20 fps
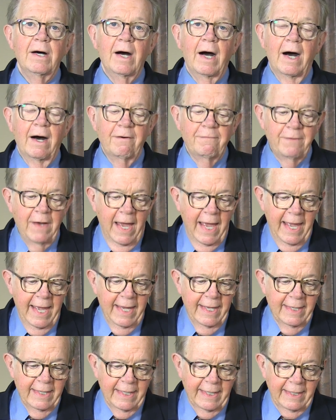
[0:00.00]
of
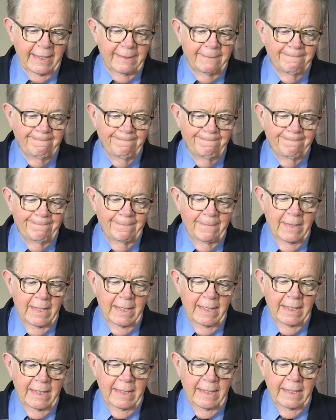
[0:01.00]
Annie,
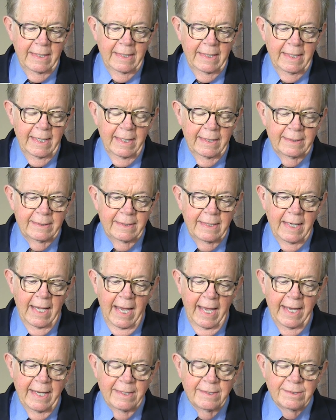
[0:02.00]
it
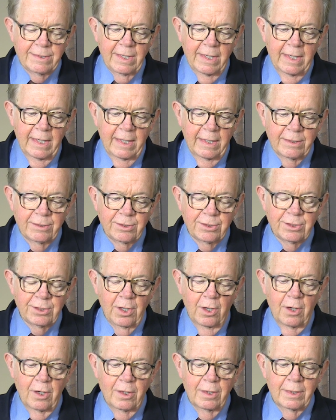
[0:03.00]
has a
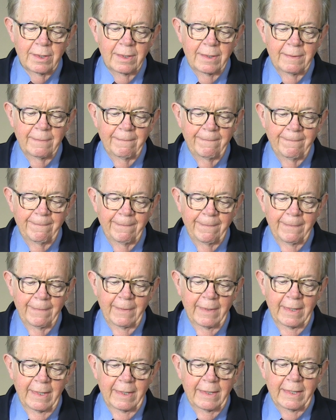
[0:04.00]
song
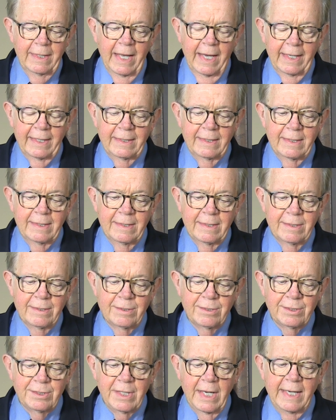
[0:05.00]
that
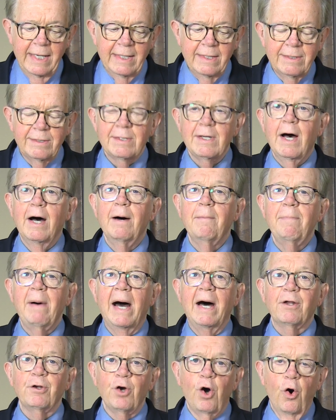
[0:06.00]
sings
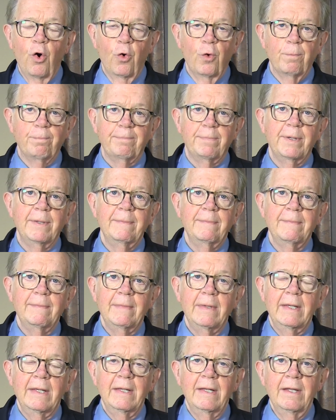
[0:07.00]
about hope.
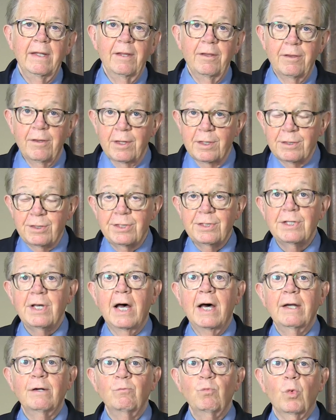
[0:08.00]
The
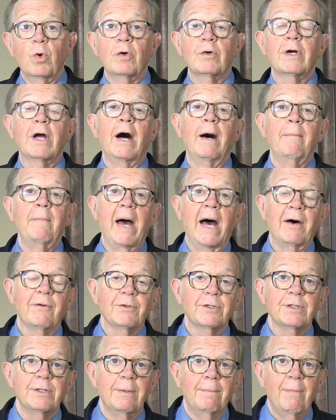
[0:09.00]
sun will come
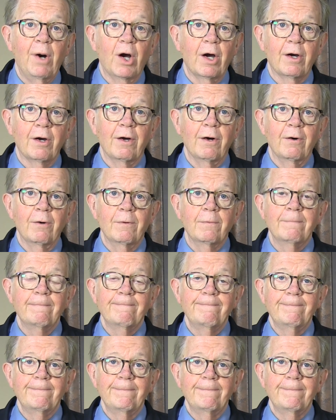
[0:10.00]
out tomorrow.